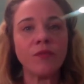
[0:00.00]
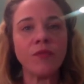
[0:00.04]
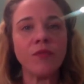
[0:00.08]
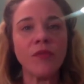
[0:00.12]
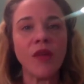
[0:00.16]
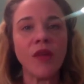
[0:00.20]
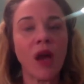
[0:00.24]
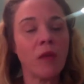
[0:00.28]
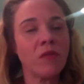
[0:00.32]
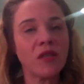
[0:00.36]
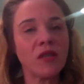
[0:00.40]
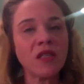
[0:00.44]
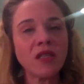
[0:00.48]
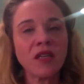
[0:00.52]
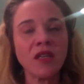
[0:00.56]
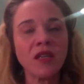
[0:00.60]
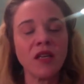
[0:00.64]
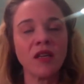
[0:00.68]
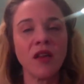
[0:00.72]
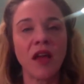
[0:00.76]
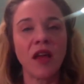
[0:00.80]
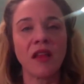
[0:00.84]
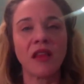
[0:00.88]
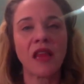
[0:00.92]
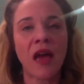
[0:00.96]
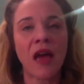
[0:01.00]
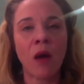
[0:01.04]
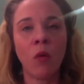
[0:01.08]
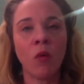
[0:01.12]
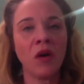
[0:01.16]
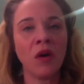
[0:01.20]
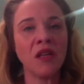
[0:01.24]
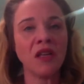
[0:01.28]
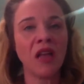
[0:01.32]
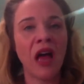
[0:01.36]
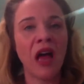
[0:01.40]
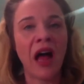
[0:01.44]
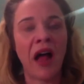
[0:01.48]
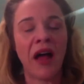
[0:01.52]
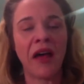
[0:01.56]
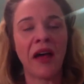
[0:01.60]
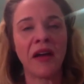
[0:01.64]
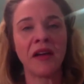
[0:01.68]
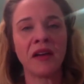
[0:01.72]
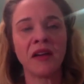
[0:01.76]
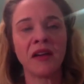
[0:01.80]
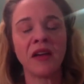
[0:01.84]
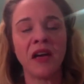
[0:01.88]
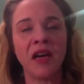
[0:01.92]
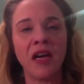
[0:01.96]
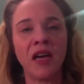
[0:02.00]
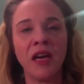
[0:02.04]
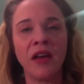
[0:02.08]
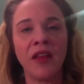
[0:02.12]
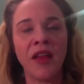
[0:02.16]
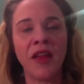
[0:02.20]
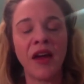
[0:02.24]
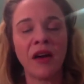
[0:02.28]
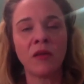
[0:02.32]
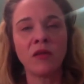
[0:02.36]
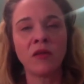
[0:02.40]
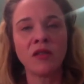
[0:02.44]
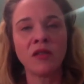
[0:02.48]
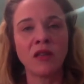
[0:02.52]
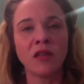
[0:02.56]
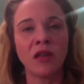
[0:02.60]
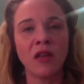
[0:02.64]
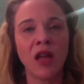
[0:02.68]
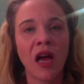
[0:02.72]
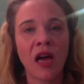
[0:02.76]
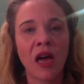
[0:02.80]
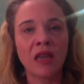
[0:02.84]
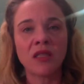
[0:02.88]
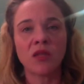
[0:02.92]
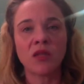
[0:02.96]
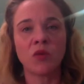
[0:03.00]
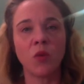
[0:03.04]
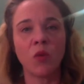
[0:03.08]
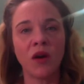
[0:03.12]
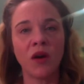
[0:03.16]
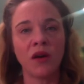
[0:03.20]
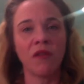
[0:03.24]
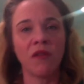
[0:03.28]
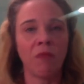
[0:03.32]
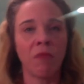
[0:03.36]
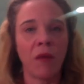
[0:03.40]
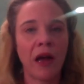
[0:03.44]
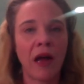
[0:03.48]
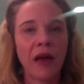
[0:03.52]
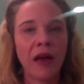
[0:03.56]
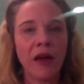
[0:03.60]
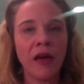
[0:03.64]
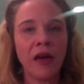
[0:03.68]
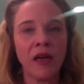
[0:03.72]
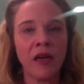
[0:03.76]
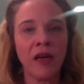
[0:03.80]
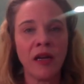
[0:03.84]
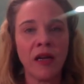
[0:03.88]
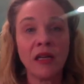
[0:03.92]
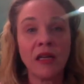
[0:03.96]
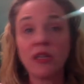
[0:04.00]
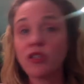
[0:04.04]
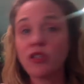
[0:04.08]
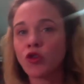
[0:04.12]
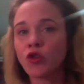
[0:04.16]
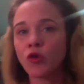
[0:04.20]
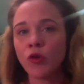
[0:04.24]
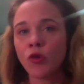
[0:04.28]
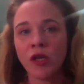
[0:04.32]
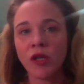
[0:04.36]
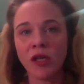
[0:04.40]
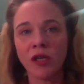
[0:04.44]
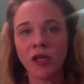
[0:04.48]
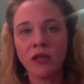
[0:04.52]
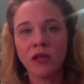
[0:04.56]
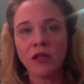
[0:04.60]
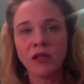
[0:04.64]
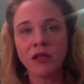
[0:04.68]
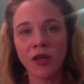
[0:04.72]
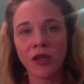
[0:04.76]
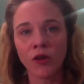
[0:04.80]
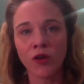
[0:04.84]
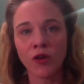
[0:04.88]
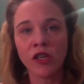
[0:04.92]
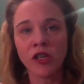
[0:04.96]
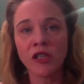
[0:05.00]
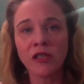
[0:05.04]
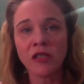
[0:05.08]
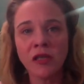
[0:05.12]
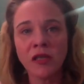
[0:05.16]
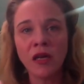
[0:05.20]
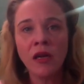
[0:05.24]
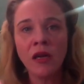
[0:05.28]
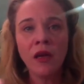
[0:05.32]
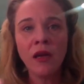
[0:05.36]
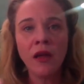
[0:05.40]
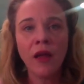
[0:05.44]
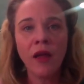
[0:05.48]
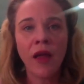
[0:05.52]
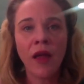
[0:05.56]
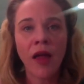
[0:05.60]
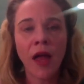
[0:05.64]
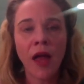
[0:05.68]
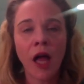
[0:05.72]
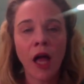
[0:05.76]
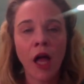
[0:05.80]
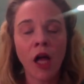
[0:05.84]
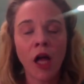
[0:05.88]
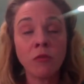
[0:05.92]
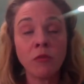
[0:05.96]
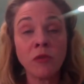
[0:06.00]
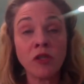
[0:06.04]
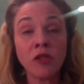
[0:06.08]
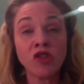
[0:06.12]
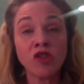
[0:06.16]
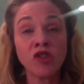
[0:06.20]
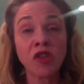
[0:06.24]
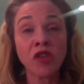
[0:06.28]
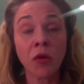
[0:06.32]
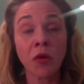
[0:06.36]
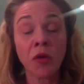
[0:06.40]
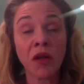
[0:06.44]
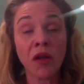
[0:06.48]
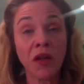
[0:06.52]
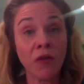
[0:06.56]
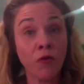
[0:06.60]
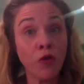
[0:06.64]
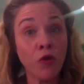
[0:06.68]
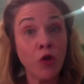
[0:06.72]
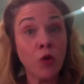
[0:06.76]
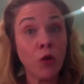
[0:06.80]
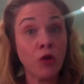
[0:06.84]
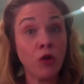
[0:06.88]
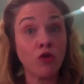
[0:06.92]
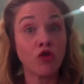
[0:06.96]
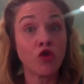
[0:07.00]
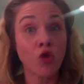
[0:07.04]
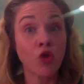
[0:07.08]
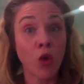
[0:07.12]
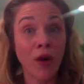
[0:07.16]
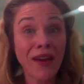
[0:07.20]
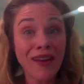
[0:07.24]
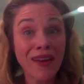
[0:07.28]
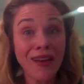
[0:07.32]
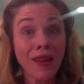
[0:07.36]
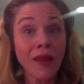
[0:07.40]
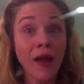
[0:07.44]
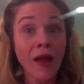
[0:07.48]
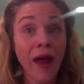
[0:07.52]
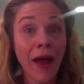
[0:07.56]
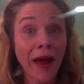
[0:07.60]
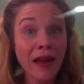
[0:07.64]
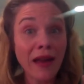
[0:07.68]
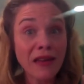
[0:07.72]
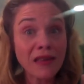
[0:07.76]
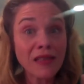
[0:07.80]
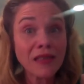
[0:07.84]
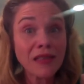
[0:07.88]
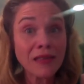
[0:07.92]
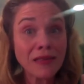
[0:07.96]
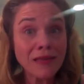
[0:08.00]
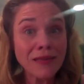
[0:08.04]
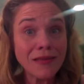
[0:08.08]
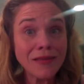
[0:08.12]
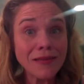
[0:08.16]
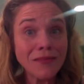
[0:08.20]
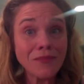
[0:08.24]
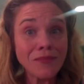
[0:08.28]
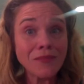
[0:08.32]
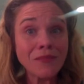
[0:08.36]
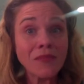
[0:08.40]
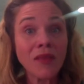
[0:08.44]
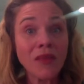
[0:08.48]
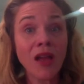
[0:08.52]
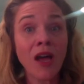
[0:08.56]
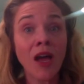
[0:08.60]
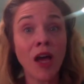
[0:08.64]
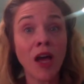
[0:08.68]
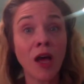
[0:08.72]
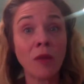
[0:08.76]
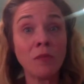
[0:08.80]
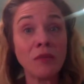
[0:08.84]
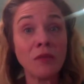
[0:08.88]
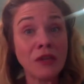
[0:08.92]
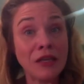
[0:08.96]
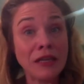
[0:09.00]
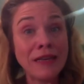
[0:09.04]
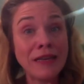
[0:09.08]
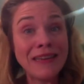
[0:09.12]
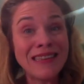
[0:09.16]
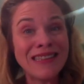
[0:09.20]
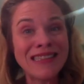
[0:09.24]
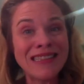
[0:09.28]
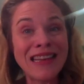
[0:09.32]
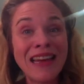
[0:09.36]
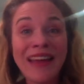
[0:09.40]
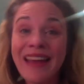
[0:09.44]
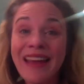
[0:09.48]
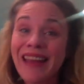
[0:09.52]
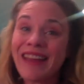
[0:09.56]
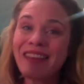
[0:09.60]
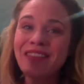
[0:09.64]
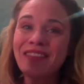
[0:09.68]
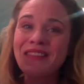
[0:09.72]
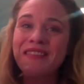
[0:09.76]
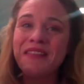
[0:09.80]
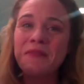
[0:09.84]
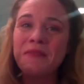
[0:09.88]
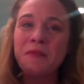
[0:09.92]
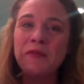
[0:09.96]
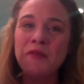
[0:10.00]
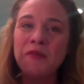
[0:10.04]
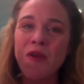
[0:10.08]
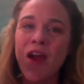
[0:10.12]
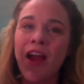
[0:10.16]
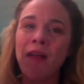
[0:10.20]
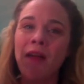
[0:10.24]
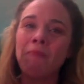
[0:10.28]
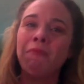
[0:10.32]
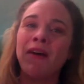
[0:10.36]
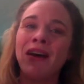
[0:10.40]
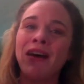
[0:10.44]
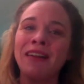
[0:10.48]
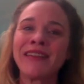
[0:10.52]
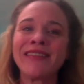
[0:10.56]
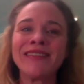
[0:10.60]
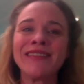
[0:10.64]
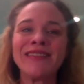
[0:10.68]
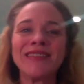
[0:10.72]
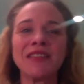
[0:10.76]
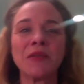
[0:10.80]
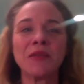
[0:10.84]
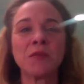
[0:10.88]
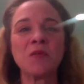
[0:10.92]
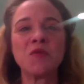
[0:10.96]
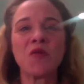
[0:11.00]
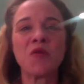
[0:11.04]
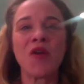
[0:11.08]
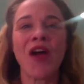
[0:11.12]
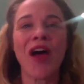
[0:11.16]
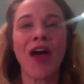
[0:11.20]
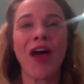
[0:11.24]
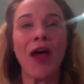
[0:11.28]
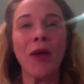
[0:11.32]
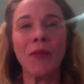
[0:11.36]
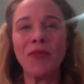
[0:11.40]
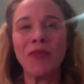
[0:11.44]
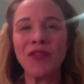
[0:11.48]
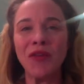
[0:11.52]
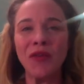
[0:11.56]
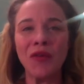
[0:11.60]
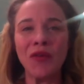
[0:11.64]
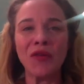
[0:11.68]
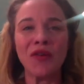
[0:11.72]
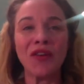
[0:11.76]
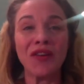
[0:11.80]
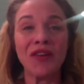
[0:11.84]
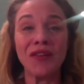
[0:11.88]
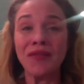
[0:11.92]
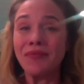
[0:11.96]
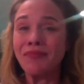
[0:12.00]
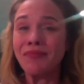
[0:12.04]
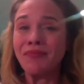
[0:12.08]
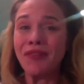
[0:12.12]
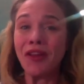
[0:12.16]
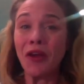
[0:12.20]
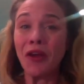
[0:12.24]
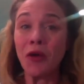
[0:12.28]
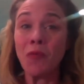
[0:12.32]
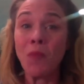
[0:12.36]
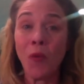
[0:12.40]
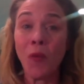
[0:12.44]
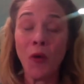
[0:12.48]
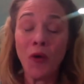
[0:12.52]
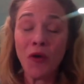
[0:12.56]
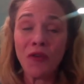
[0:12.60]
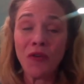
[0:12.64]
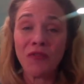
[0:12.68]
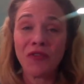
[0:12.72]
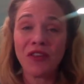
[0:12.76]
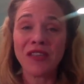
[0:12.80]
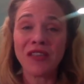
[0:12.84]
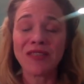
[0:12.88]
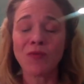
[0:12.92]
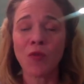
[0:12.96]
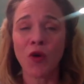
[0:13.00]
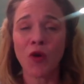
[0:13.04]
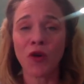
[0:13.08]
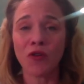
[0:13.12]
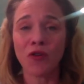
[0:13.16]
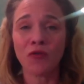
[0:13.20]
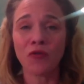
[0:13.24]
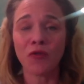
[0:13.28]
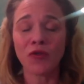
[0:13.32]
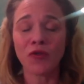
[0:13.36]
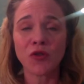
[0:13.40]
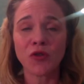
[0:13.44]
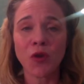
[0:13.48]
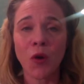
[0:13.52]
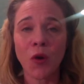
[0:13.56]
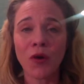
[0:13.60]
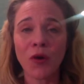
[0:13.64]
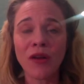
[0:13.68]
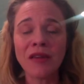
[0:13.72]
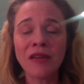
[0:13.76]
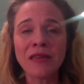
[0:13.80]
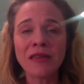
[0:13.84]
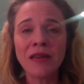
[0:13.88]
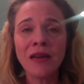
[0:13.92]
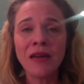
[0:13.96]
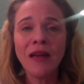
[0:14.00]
I'm just going to let that one lie. That was the last one of my history series. So if you enjoyed that, please hit the subscribe button. Subscribe so you can hear more of these wonderful stories.